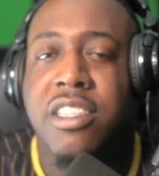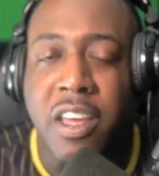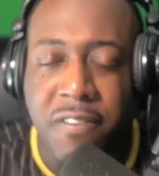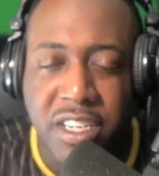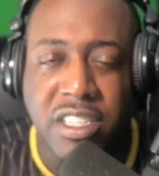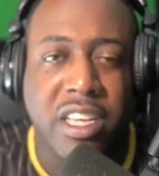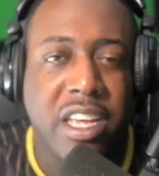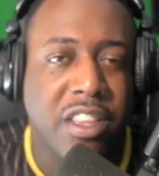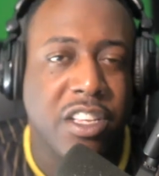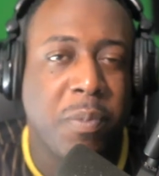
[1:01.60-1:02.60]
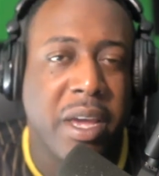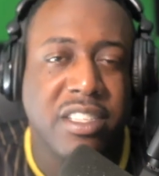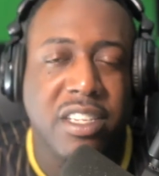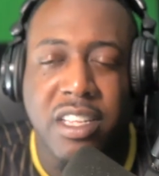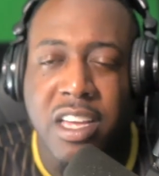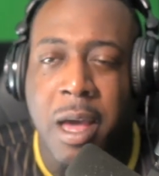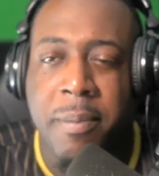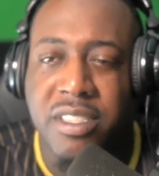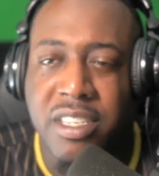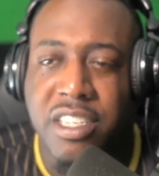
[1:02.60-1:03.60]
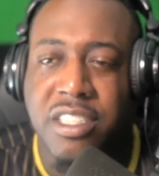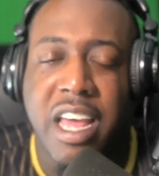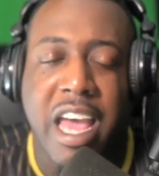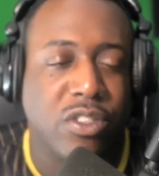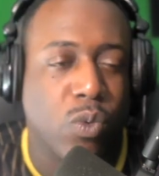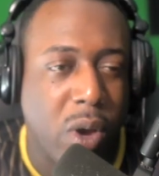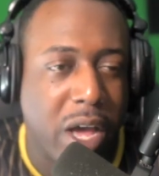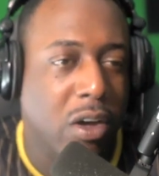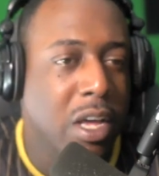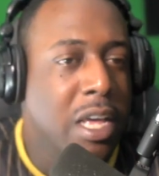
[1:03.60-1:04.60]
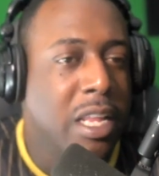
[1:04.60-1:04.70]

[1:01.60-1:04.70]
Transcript: stay vigilant in this space and in the comment section as well.